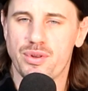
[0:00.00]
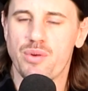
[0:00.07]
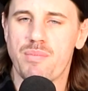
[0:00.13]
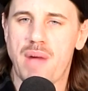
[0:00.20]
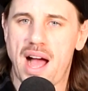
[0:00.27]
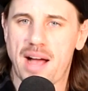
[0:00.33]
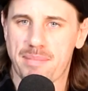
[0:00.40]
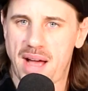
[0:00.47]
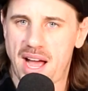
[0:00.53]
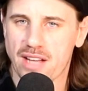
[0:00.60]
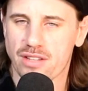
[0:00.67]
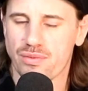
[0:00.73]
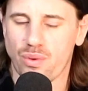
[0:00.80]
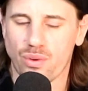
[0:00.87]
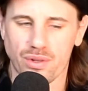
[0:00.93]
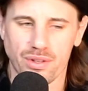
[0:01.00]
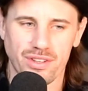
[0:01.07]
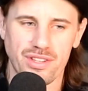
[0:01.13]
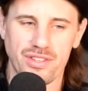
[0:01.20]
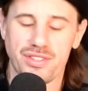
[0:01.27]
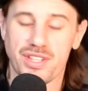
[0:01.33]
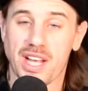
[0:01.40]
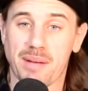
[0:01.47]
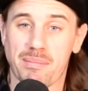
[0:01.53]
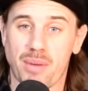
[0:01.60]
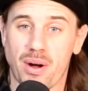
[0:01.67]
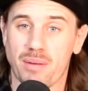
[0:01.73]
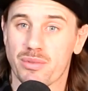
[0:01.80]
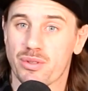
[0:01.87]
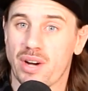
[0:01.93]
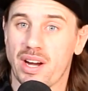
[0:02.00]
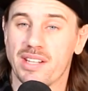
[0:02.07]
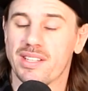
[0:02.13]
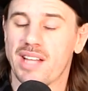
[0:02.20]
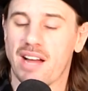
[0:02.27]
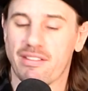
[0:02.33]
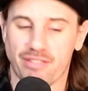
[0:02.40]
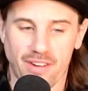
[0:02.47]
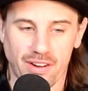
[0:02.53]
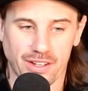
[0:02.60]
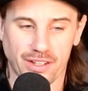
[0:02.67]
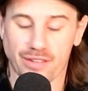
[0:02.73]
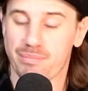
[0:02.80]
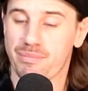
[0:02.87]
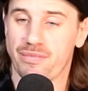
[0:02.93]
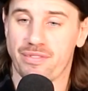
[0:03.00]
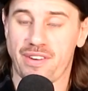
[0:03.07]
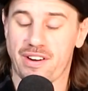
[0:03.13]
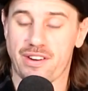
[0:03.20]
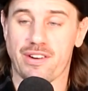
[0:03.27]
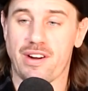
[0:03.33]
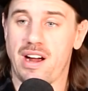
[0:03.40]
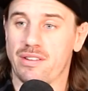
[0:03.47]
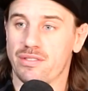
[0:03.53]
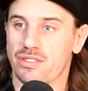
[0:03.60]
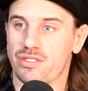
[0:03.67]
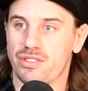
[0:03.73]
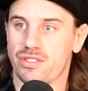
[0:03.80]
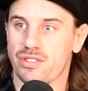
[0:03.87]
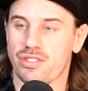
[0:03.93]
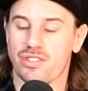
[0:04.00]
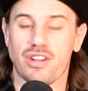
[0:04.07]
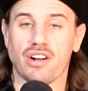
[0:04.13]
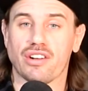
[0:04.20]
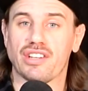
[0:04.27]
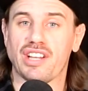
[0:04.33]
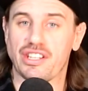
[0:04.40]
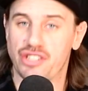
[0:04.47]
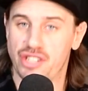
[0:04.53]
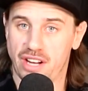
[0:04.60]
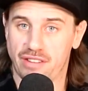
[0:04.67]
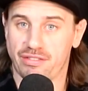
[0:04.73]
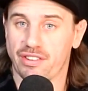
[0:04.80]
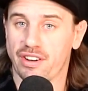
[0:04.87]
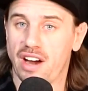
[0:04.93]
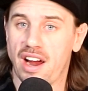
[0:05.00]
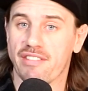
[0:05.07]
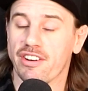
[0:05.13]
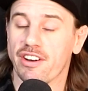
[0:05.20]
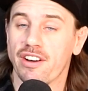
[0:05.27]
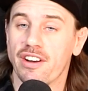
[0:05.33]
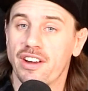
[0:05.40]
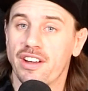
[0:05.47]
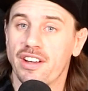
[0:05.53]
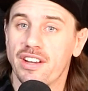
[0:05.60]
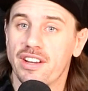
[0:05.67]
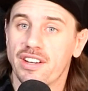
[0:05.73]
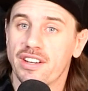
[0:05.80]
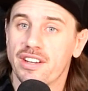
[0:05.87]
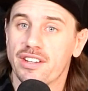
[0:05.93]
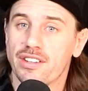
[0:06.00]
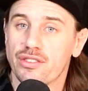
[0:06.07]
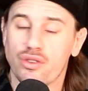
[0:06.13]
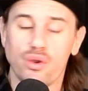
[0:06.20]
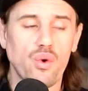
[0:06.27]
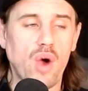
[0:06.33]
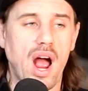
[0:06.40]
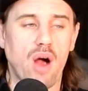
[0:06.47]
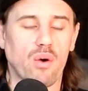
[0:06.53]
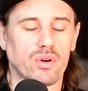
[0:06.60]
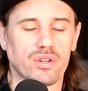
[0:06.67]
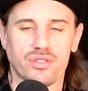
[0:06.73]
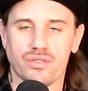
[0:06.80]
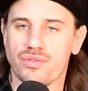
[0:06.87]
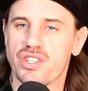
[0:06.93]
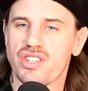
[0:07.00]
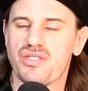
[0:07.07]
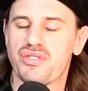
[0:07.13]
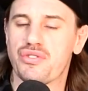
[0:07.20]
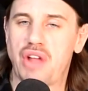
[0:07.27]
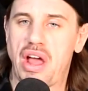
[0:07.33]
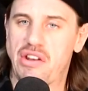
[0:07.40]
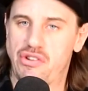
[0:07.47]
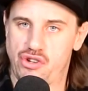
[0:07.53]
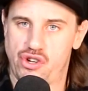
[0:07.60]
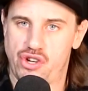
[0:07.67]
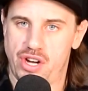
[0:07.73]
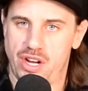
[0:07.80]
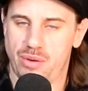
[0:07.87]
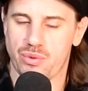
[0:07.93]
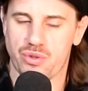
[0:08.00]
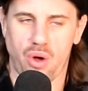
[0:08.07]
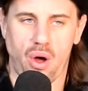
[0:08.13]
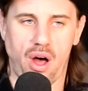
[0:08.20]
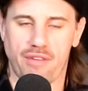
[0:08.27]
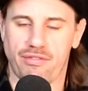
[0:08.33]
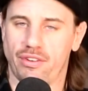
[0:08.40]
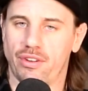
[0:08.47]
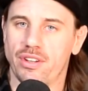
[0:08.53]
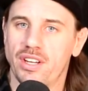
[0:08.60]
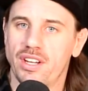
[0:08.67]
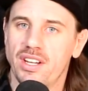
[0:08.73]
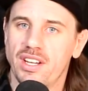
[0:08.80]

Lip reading: 2 backpacks full of these stink bombs, right? And that fucking fairgrounds just stunk like shit forever. 2 hours of just stench. It was awful.